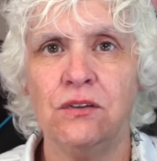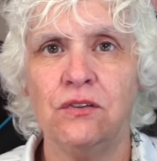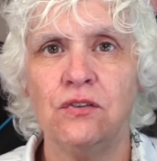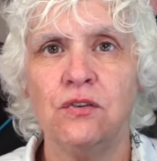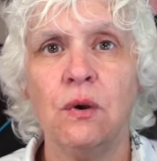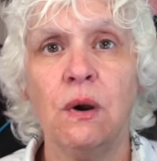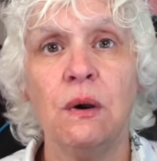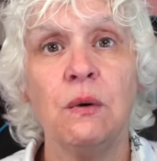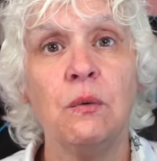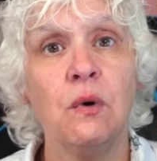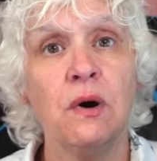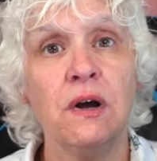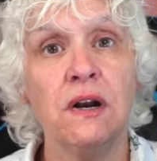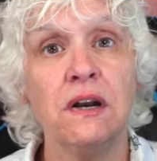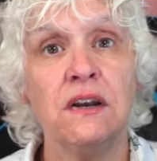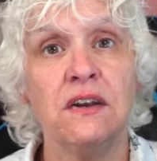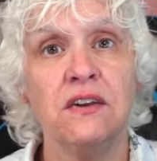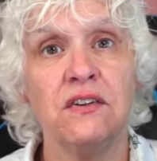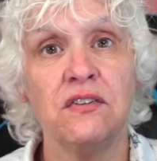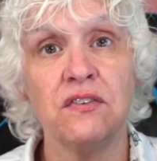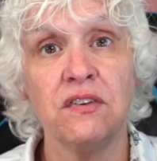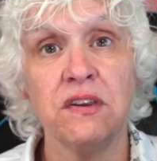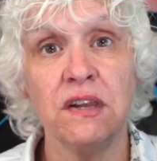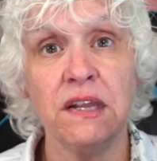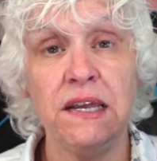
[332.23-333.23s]
So I wanted a
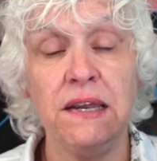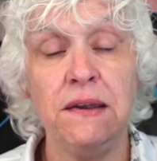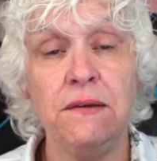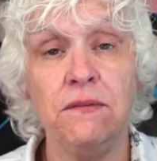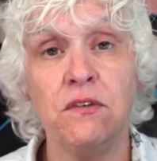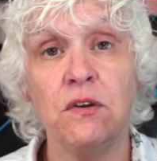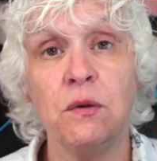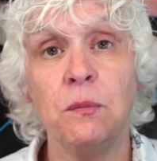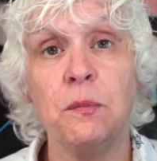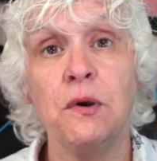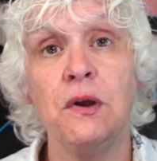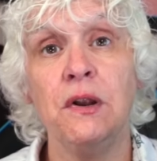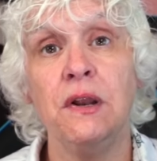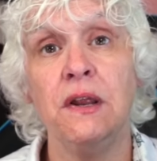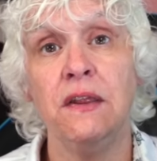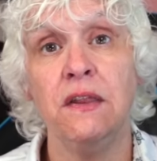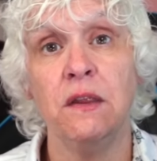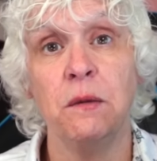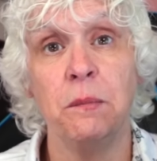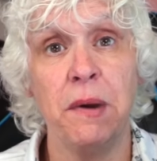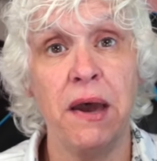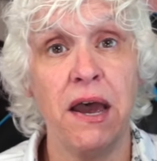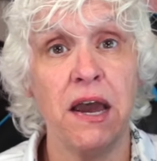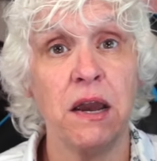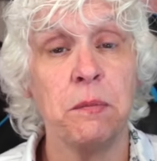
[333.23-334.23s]
sleeve to put in the
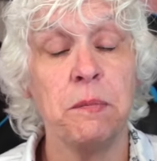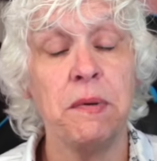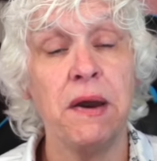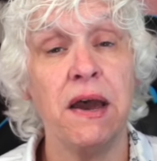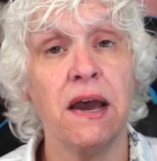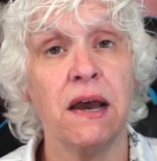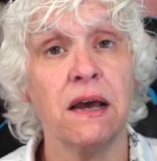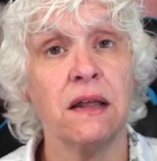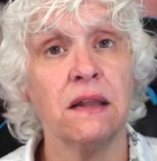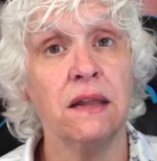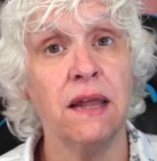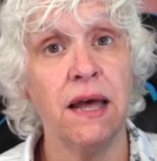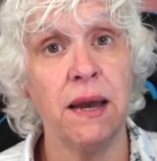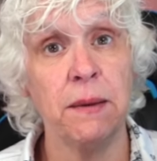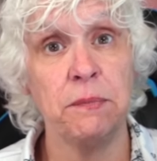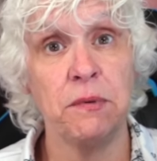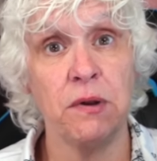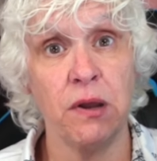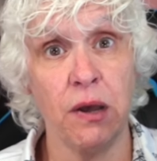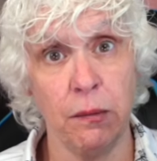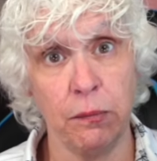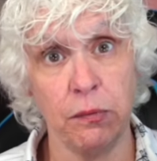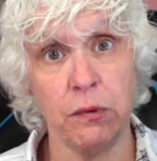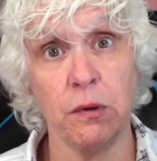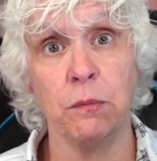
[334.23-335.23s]
backpack
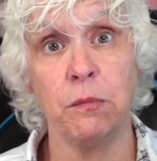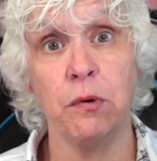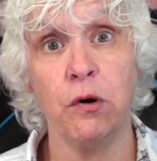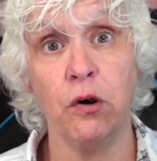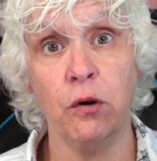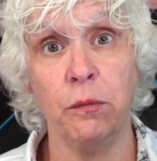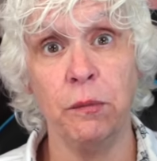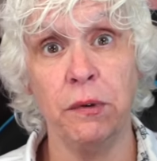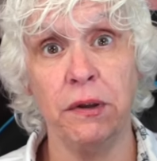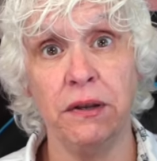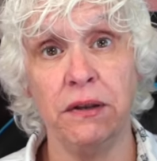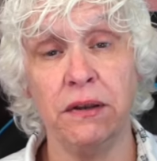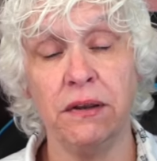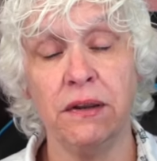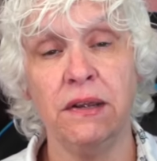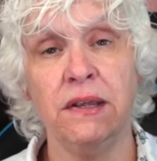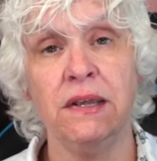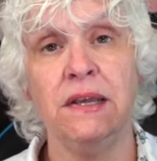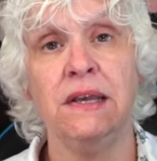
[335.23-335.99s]
laptop compartment